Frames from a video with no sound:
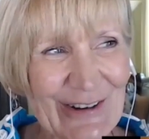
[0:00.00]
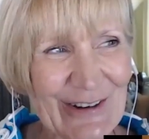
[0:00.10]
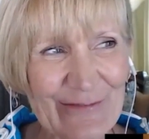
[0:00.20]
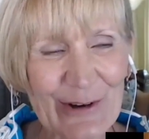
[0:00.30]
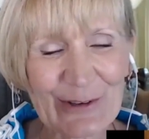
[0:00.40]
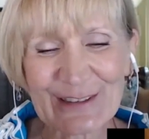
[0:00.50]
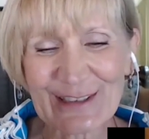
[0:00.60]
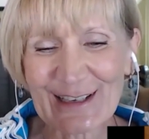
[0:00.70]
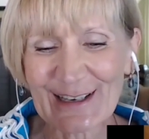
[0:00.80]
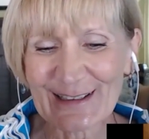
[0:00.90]
I focus
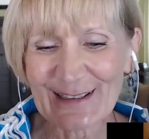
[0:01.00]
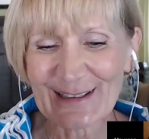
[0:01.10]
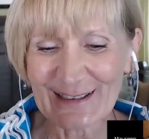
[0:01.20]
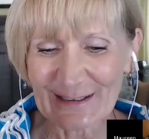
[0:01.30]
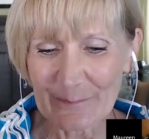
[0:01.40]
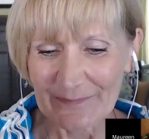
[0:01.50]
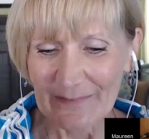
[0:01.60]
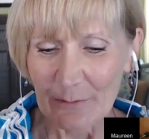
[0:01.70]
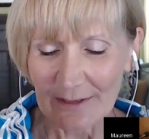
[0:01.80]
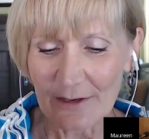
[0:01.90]
on the
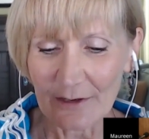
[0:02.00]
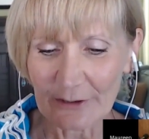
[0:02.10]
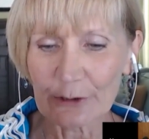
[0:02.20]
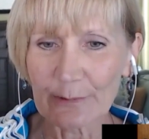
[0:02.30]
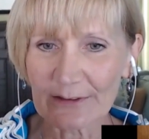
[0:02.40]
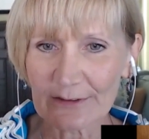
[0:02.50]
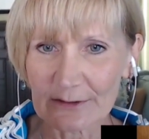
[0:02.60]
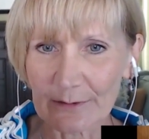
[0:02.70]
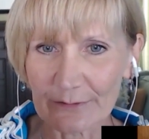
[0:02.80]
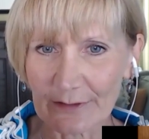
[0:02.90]
what I call the human
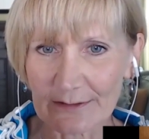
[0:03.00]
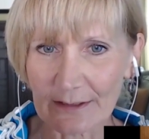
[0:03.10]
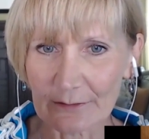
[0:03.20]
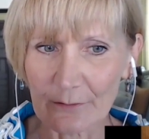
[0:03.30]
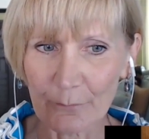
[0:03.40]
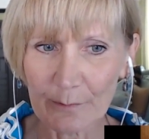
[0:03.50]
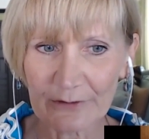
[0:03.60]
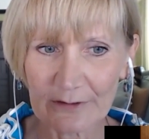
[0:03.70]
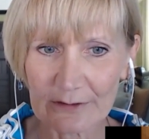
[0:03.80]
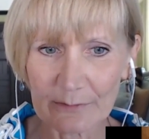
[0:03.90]
system of success. The formal
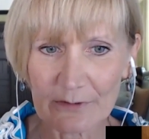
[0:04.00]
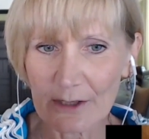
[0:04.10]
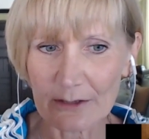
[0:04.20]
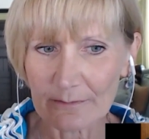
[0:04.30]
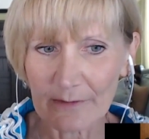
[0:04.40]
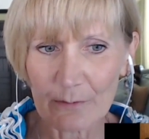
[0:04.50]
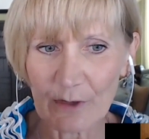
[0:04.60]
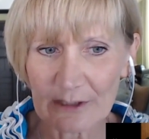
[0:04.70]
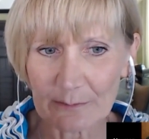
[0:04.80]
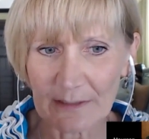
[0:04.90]
system's there. They
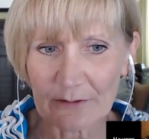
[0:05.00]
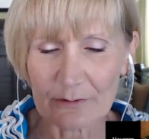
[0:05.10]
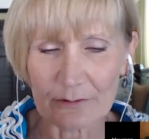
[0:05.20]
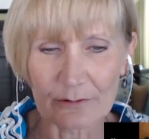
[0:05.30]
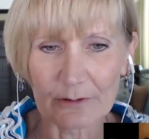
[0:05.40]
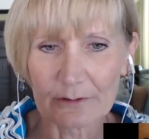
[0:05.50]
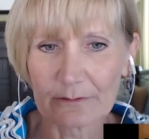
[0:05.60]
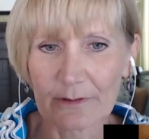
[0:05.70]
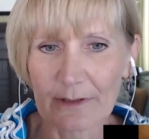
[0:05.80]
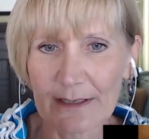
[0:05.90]
went to med school.
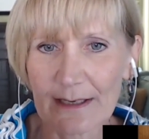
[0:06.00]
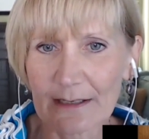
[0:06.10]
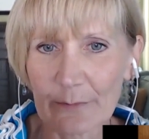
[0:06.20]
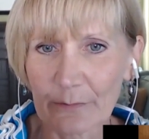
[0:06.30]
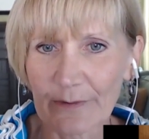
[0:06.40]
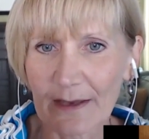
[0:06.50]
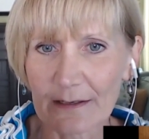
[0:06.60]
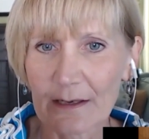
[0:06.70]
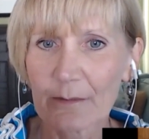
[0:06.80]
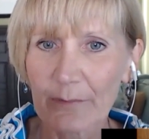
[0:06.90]
I can't help them with
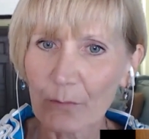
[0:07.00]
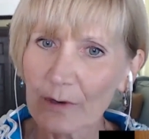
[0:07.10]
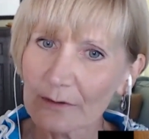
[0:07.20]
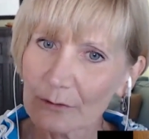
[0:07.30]
that. But mm-hmm.